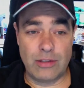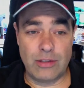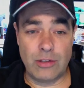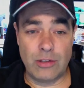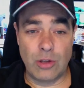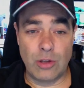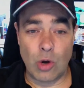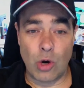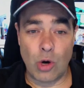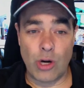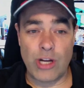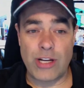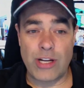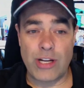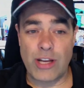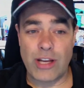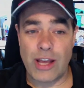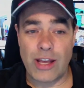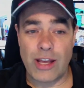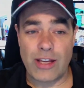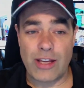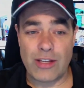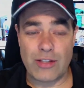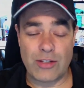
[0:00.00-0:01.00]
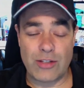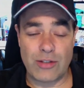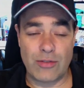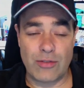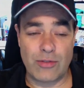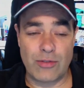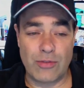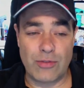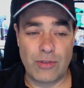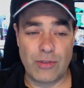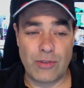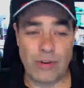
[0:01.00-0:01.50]
glory days
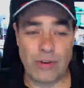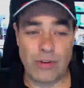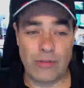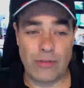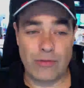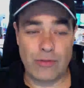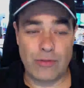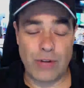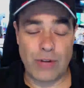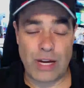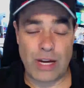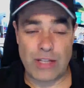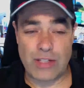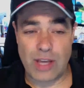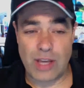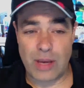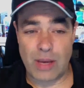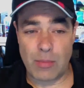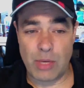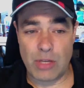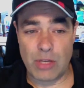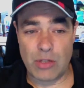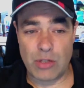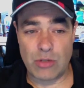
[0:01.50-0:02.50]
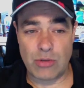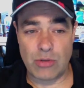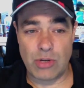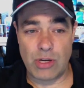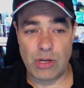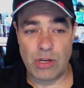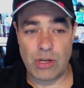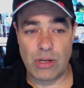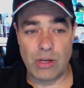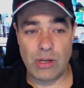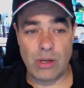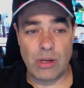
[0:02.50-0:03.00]
of, of Trans Am
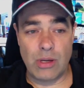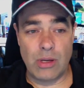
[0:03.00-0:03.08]
history,